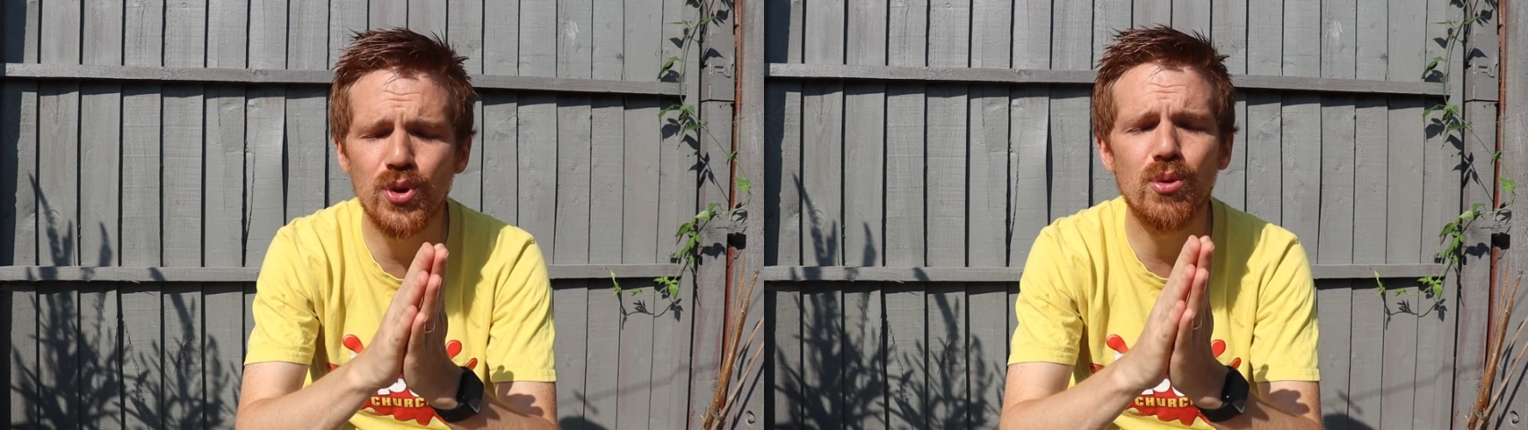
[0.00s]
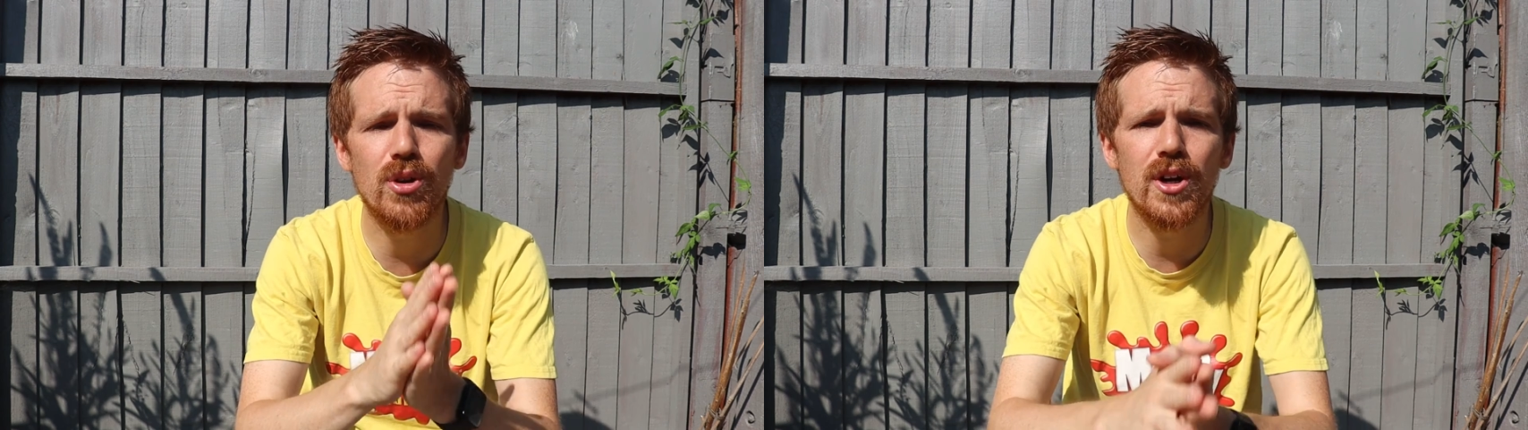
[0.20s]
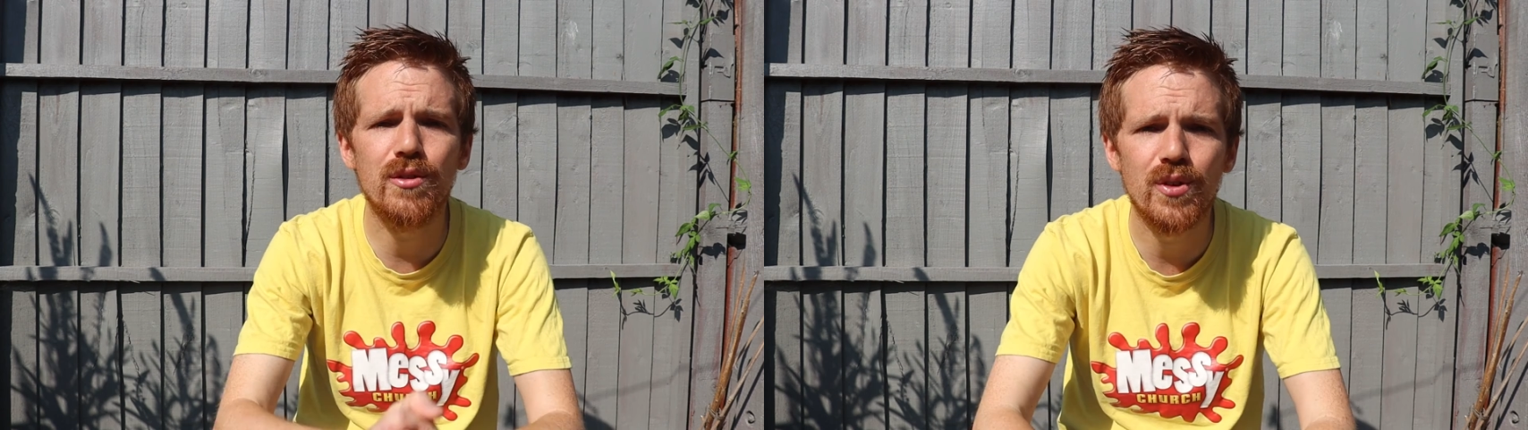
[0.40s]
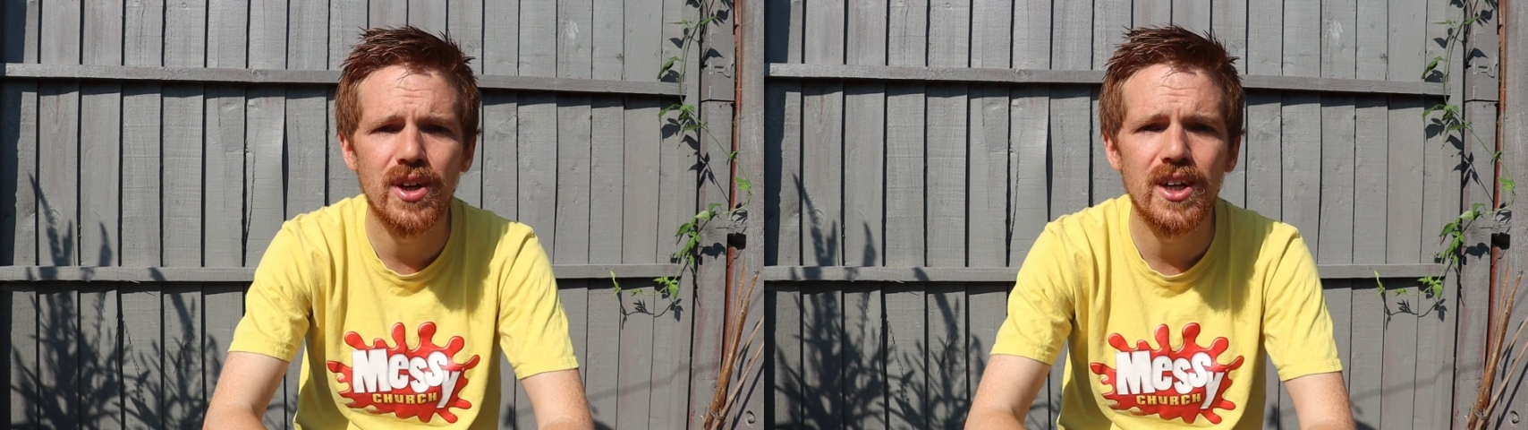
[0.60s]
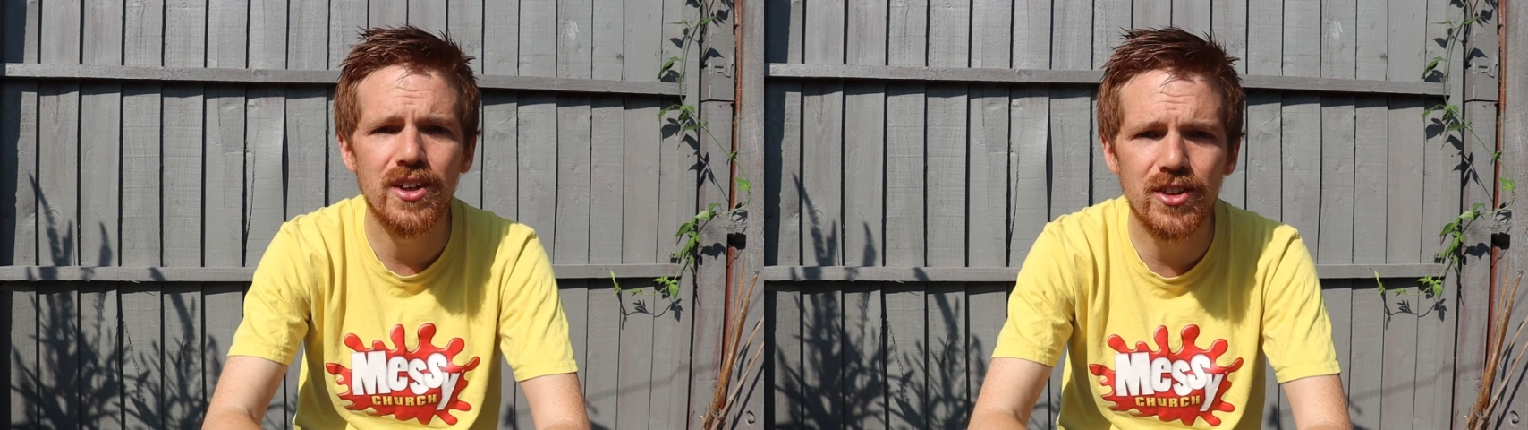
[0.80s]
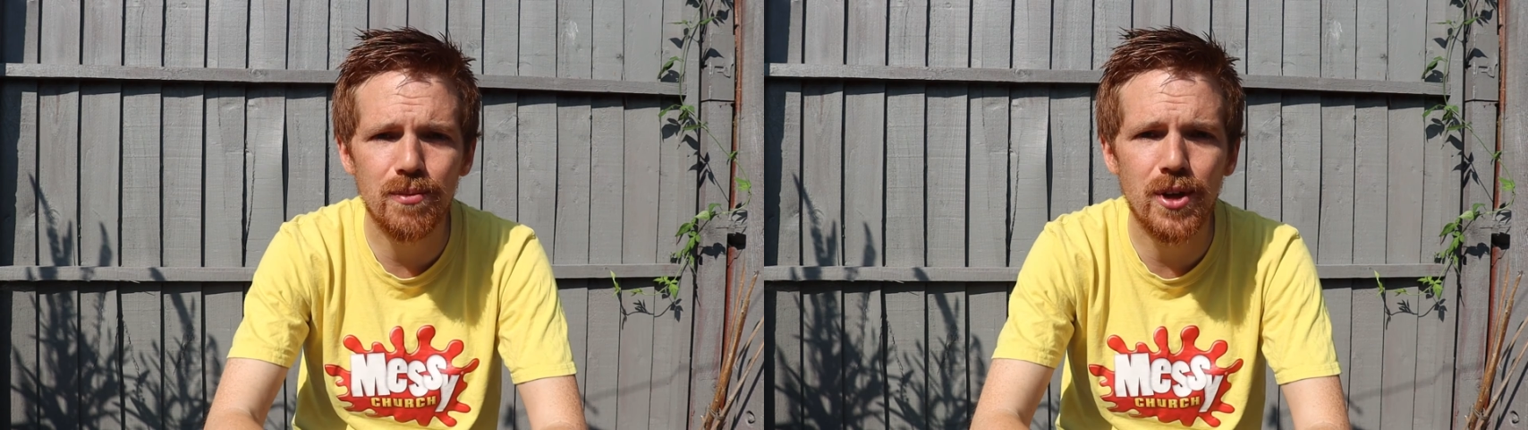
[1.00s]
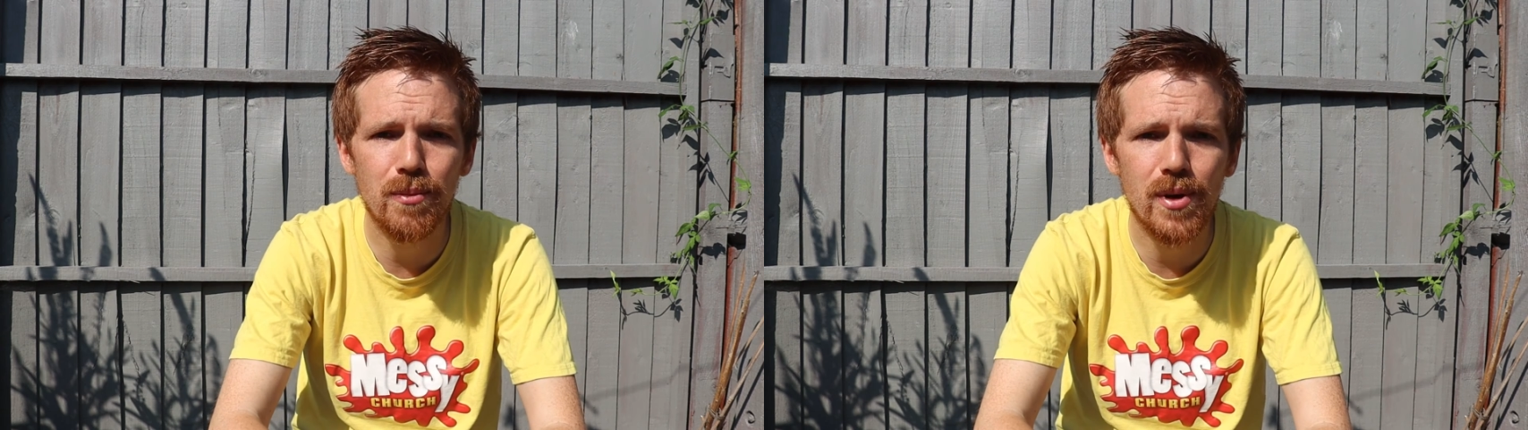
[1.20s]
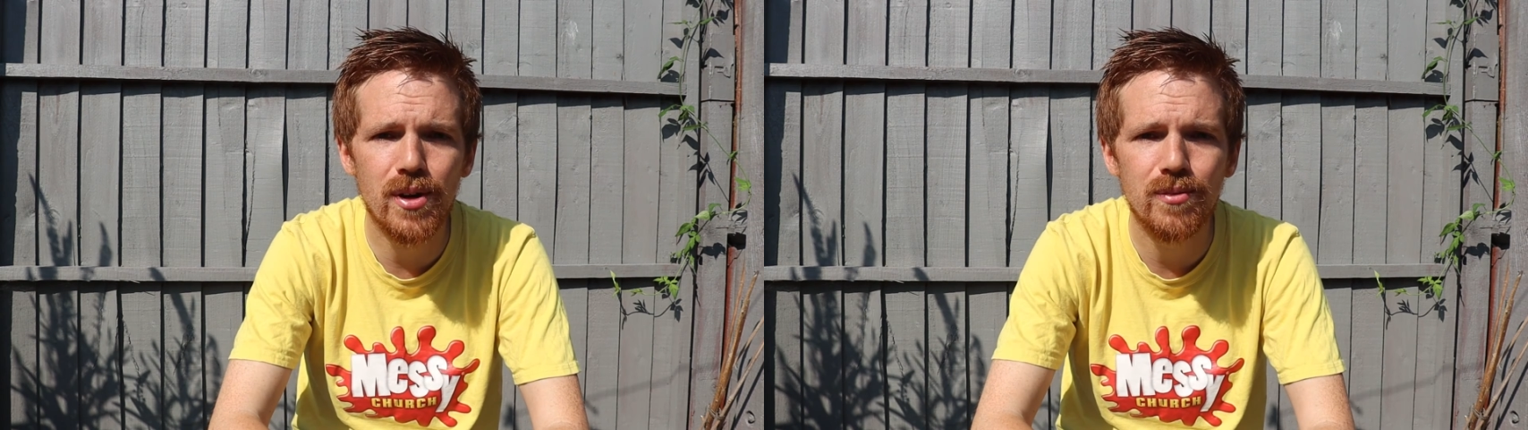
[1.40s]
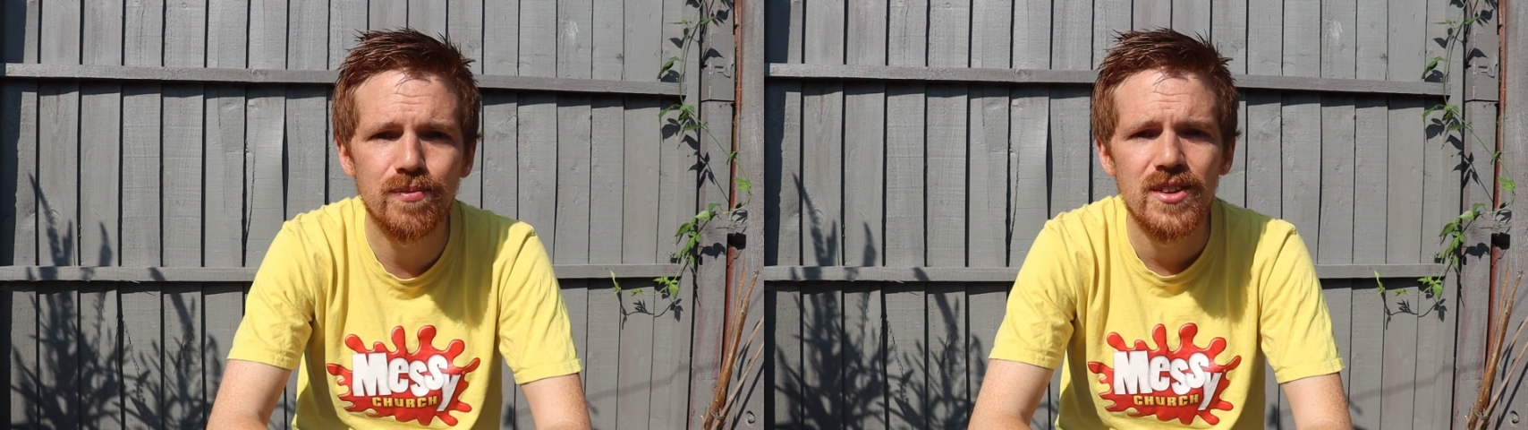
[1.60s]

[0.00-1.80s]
real life in September.